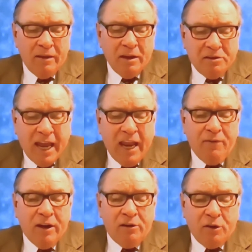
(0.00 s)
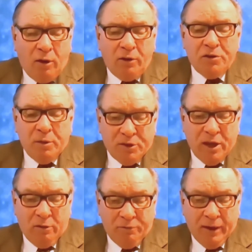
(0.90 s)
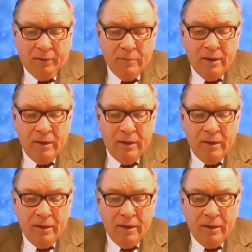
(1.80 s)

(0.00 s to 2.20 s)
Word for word: that David indulged himself in.